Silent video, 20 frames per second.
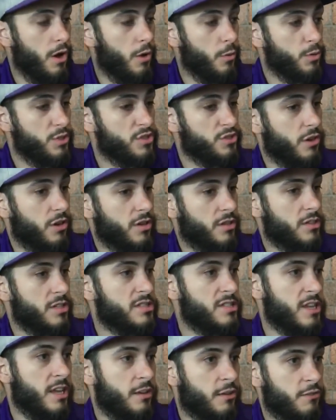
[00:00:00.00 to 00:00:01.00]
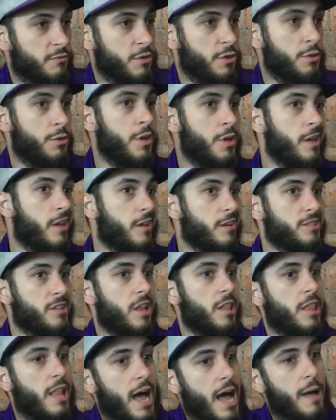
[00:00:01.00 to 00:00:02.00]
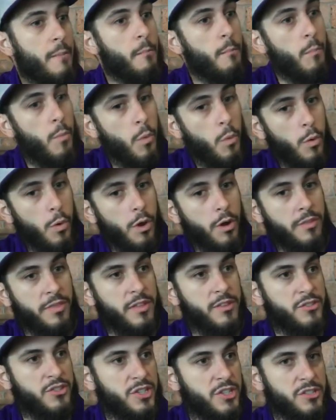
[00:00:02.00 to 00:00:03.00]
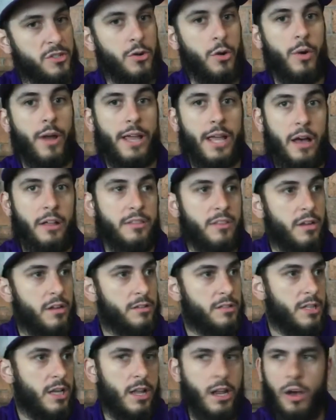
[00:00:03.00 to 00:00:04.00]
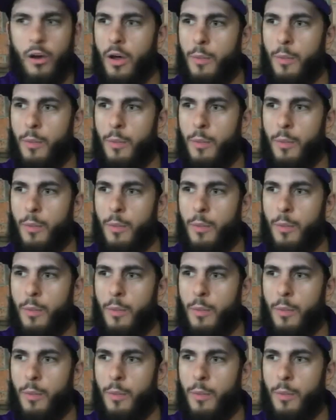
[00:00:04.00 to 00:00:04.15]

we started this interview. There's a lot more than just going out there and saying,